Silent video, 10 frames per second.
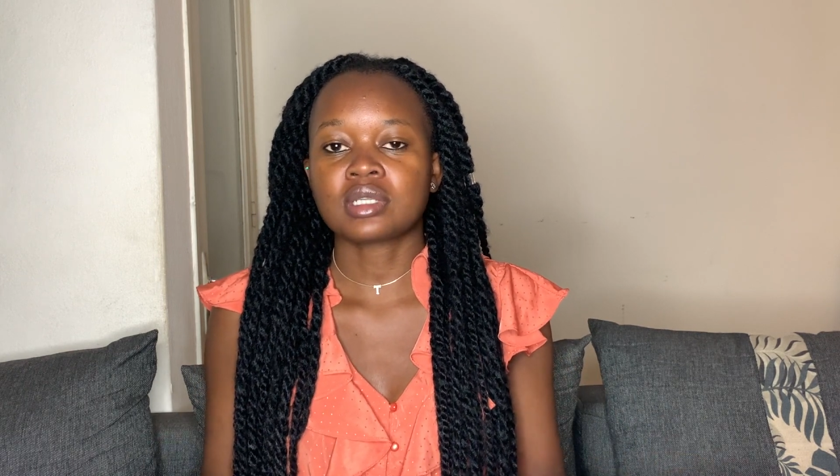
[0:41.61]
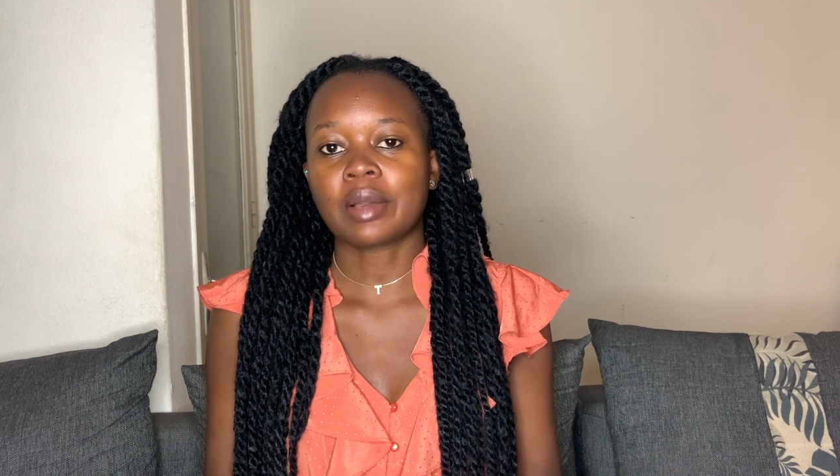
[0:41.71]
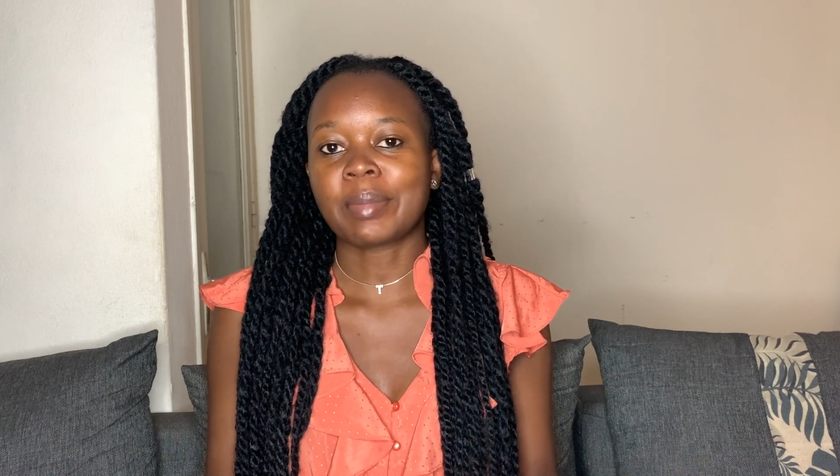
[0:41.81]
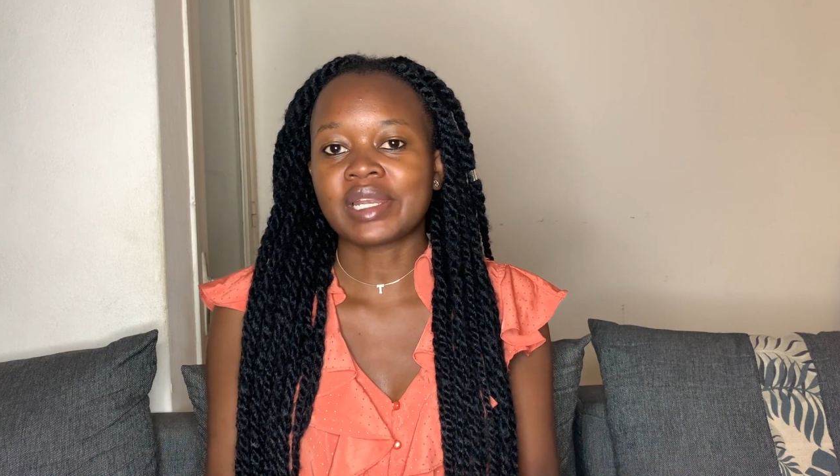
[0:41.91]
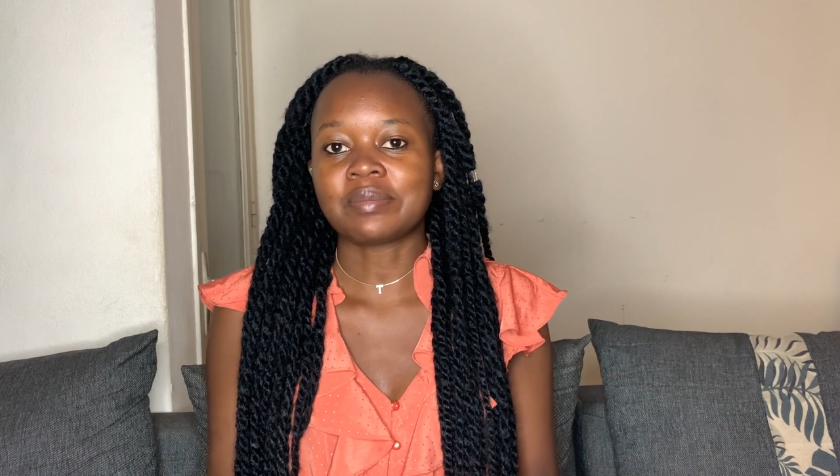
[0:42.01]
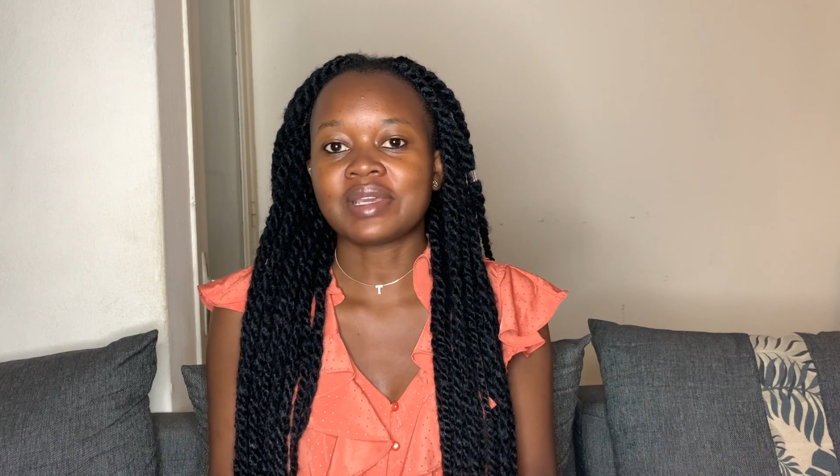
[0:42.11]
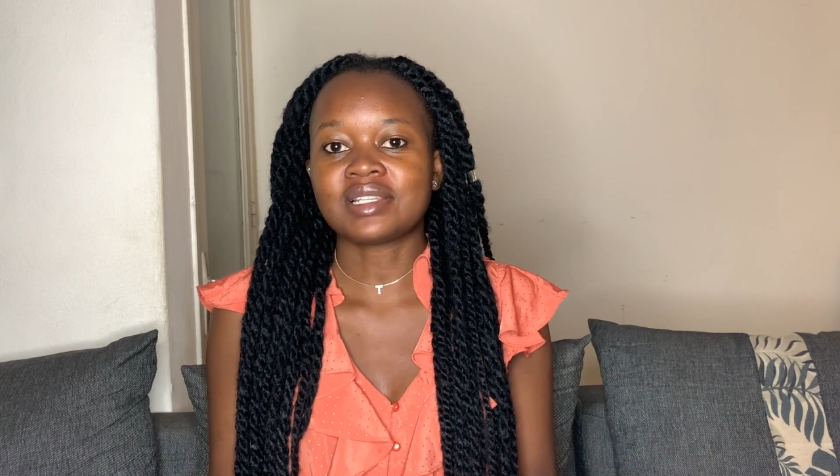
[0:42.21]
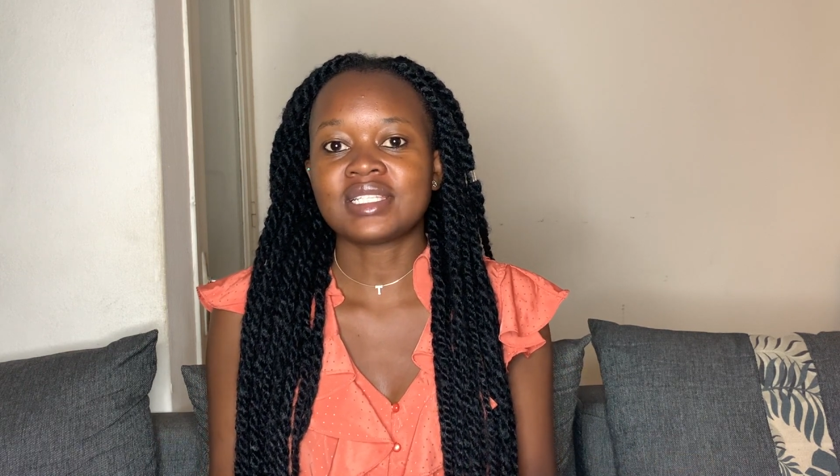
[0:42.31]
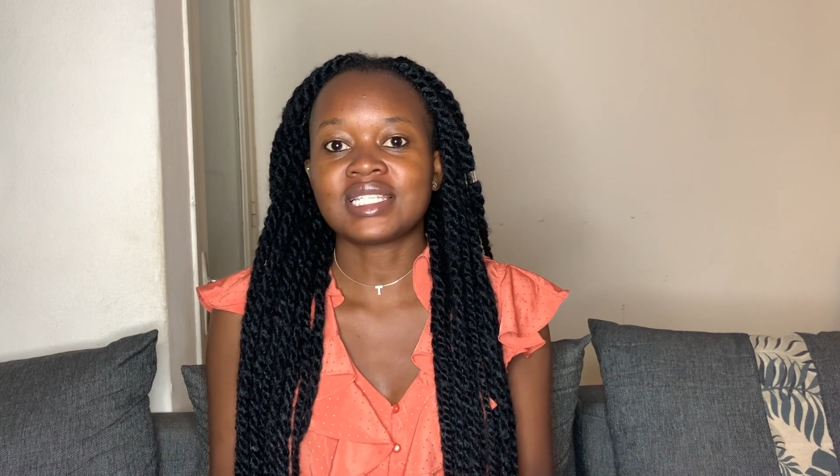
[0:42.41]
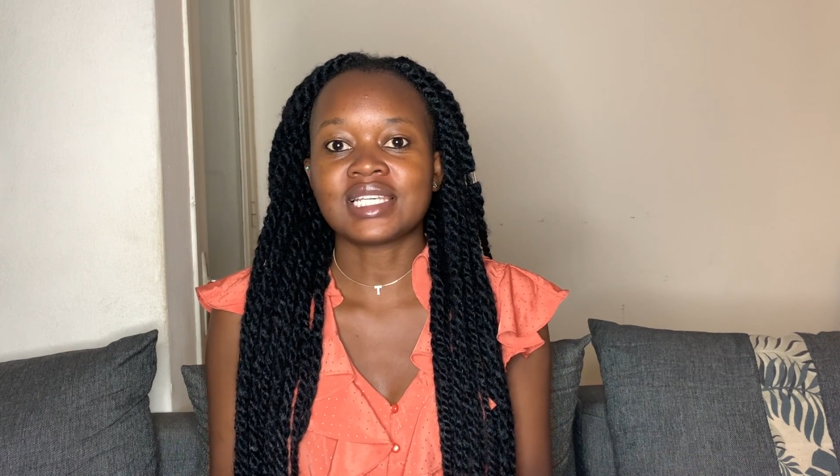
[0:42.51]

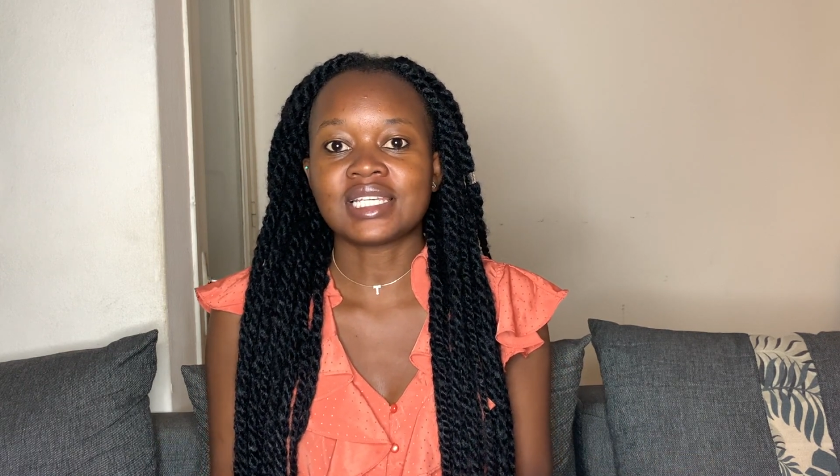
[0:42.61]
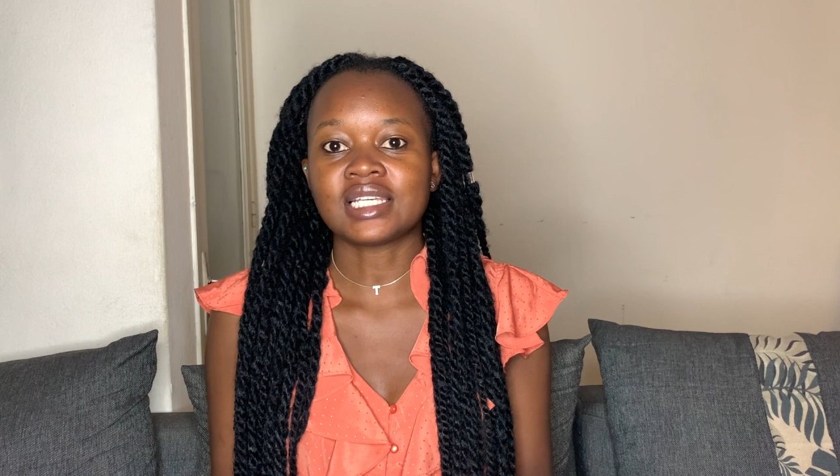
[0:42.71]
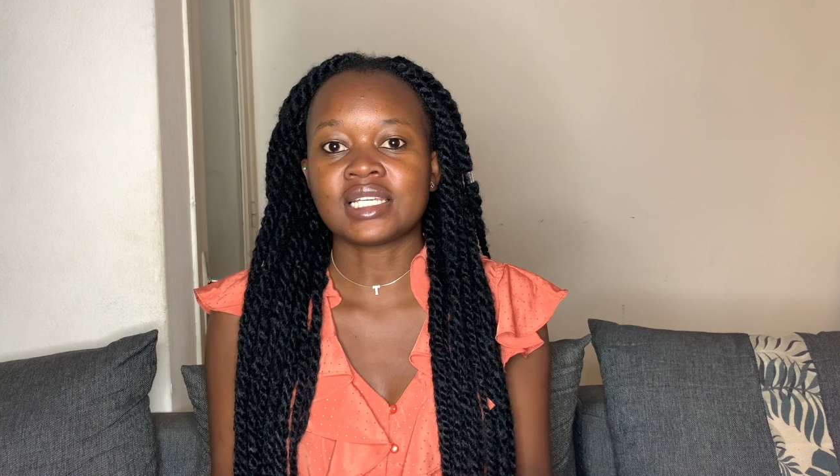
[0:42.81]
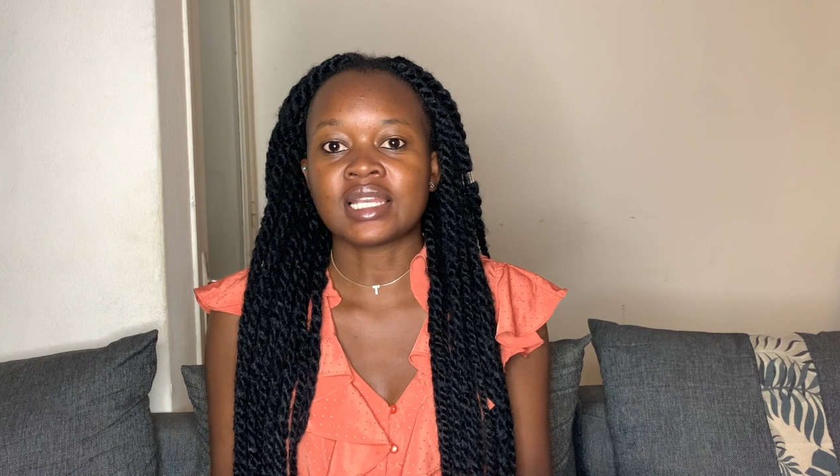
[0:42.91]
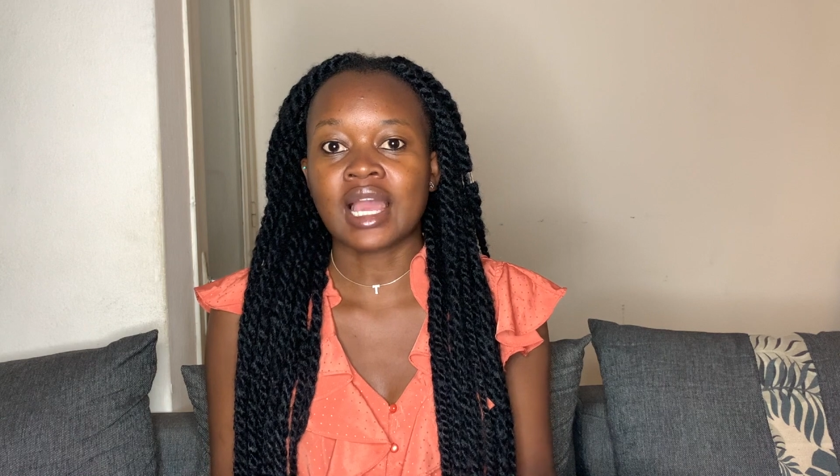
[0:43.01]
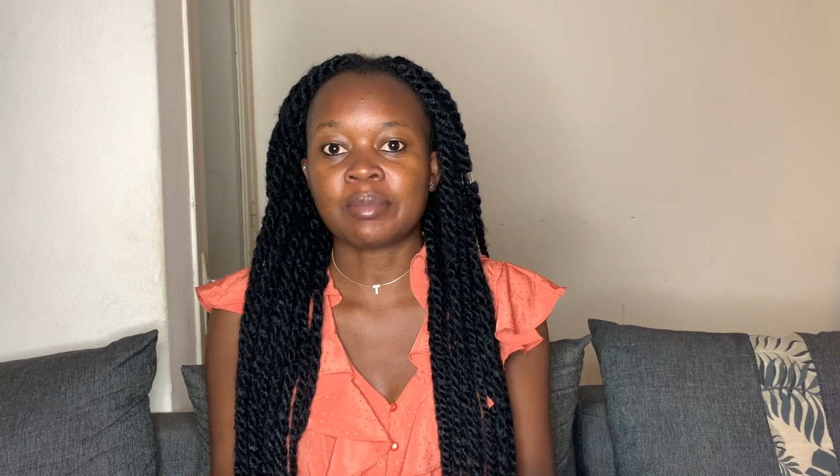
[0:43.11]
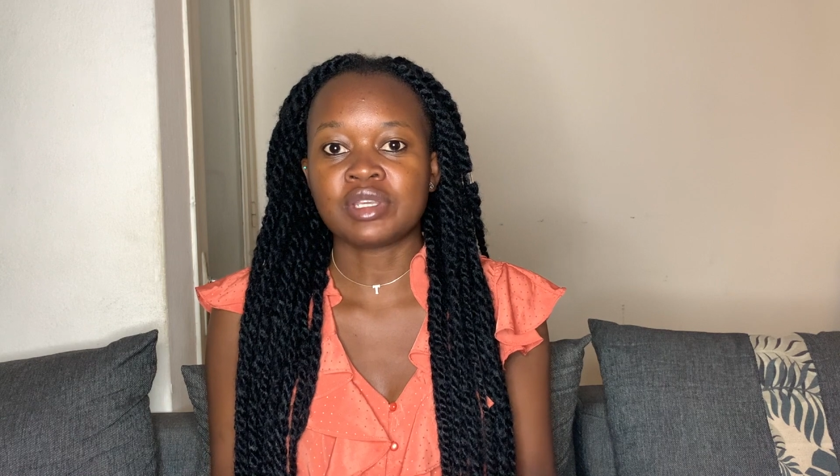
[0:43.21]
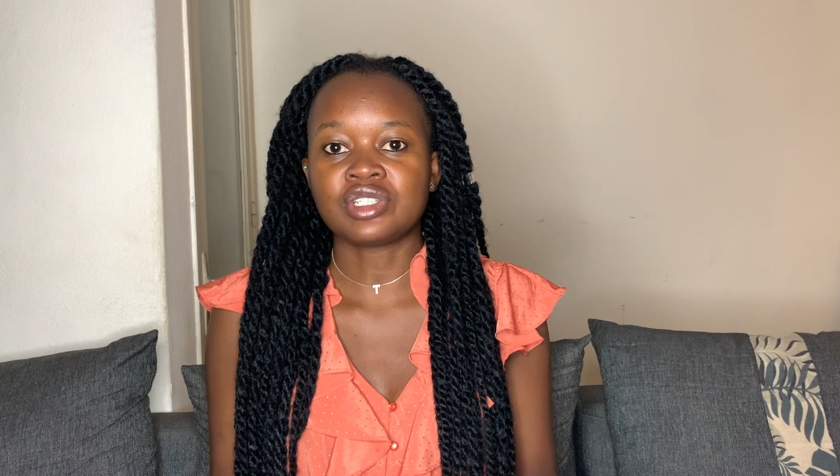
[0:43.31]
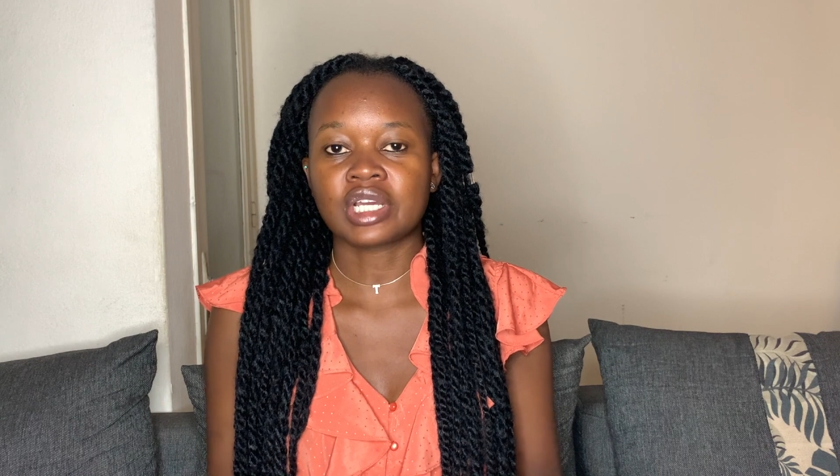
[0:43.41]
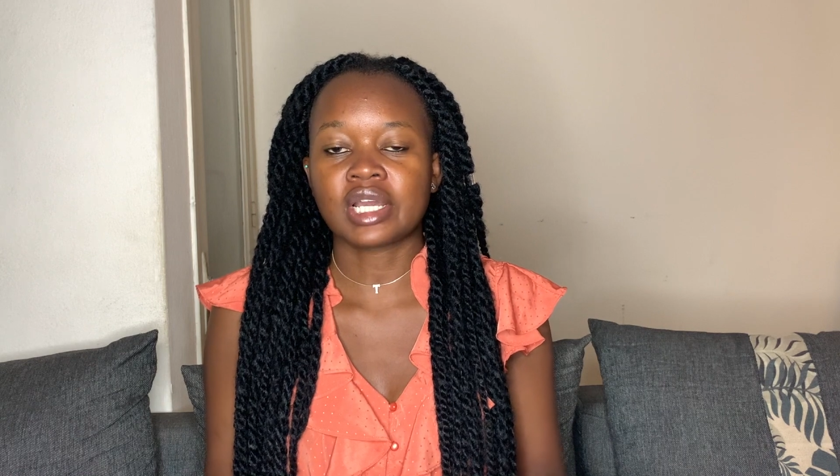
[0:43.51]
apartment in
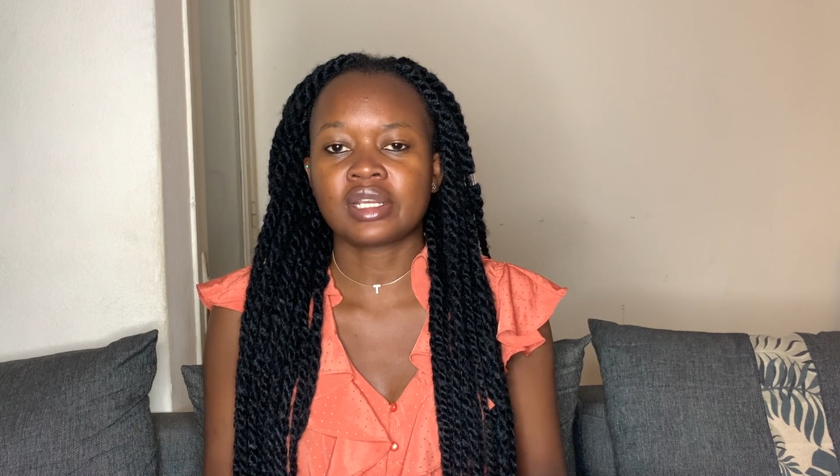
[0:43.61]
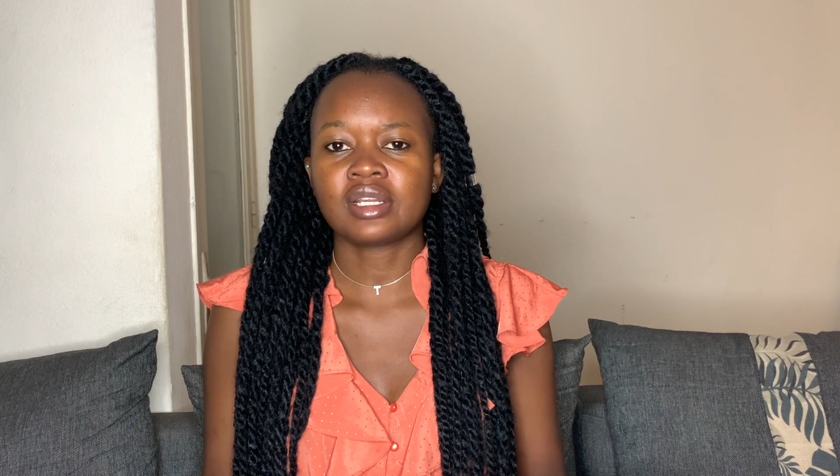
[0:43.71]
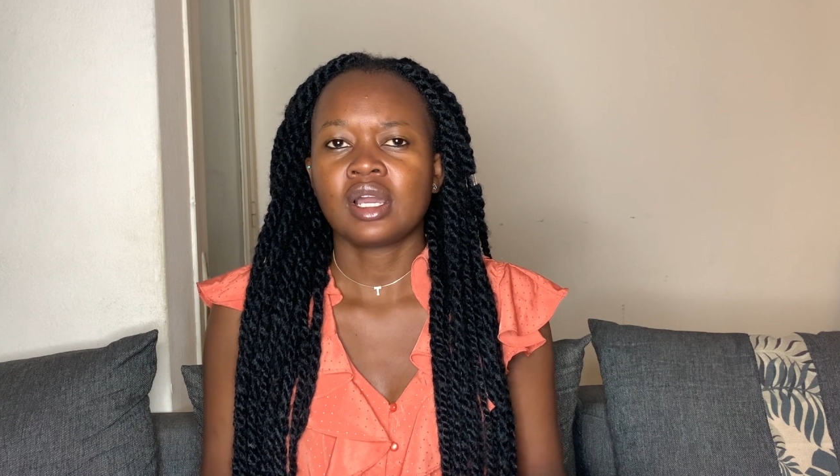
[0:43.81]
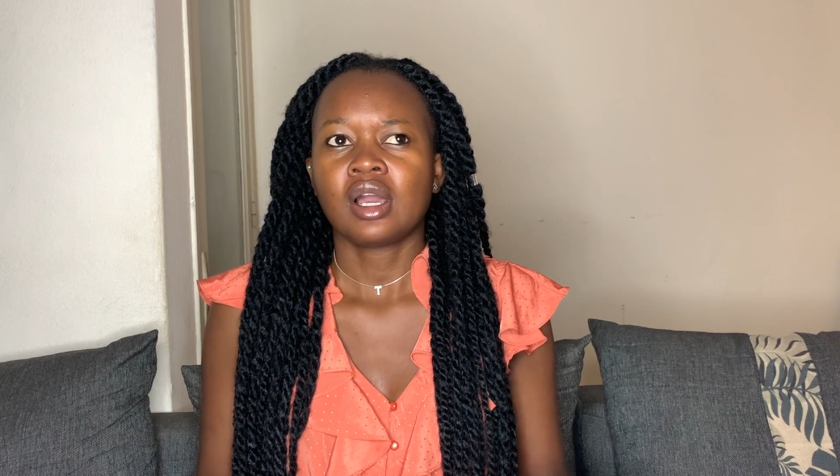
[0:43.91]
Abidjan,